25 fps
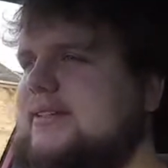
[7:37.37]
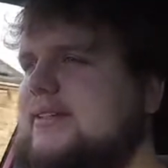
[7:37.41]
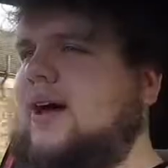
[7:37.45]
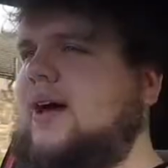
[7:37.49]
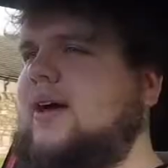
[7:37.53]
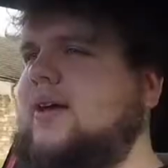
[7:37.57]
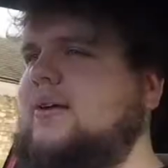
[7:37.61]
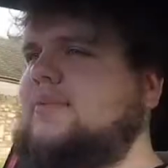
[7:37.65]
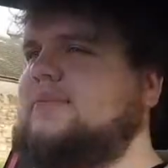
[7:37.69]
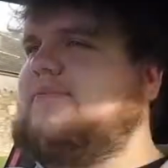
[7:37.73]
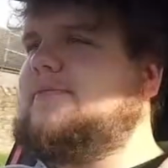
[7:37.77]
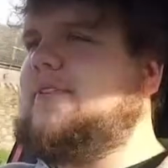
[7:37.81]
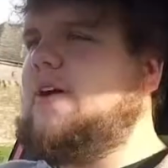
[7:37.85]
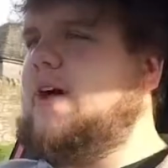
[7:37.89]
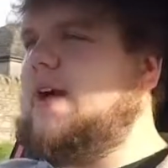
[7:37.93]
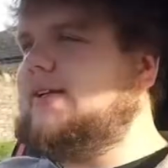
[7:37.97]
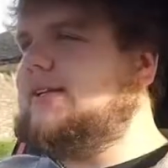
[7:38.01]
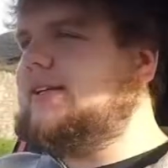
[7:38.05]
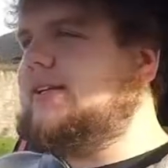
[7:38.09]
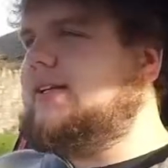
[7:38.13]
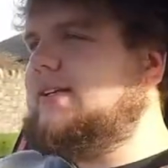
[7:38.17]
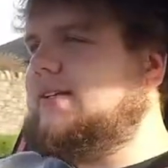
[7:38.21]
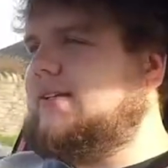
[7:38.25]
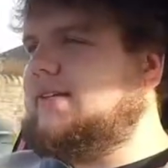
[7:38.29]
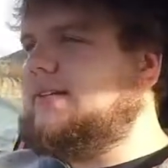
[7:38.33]
I'm
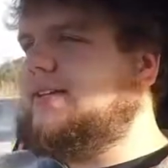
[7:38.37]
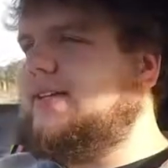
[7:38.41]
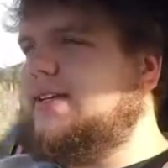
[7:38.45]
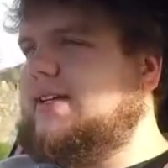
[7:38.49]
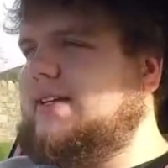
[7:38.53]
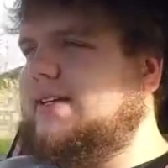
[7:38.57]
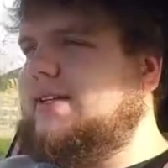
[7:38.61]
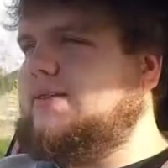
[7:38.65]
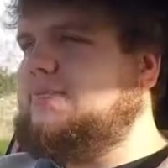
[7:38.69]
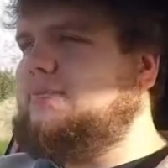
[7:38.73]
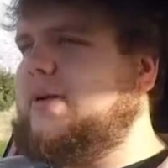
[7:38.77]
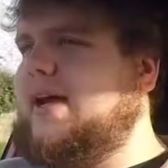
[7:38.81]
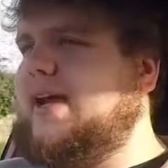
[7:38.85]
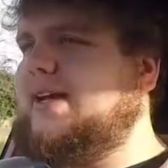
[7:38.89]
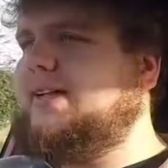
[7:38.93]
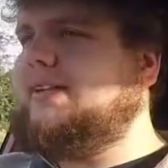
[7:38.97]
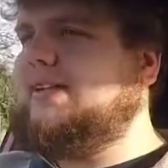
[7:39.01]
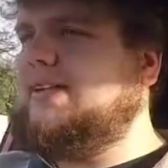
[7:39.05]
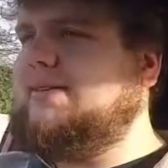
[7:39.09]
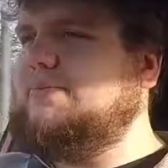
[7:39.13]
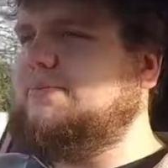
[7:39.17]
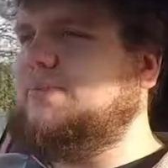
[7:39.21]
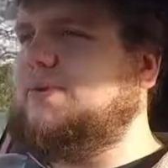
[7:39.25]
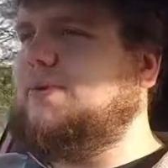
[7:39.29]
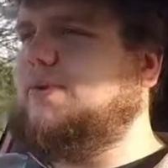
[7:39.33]
finding the
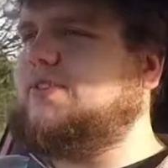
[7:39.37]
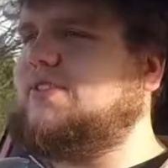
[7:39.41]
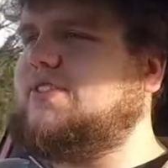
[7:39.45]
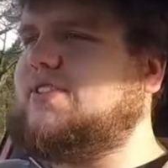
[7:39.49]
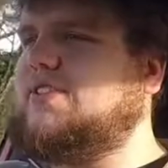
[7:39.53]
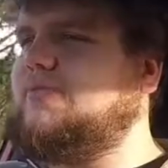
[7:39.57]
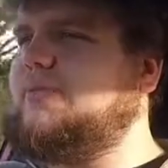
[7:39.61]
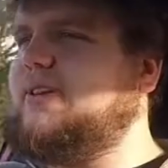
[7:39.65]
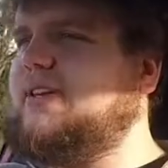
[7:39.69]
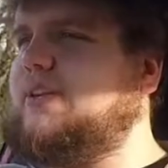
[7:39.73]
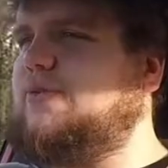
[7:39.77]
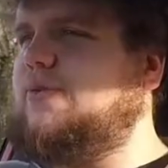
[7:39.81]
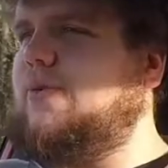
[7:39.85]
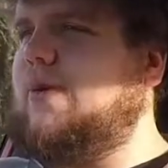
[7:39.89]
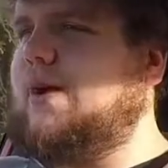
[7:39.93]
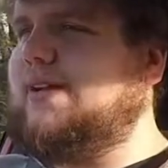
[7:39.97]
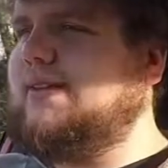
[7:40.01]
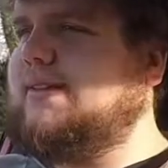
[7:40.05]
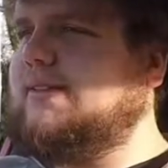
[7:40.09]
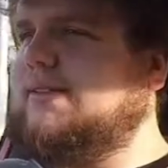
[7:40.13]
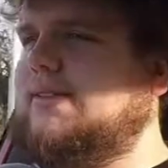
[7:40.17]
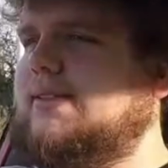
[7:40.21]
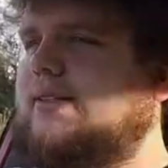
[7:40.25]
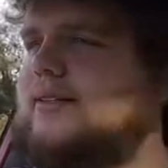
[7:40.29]
pedal inputs to be quite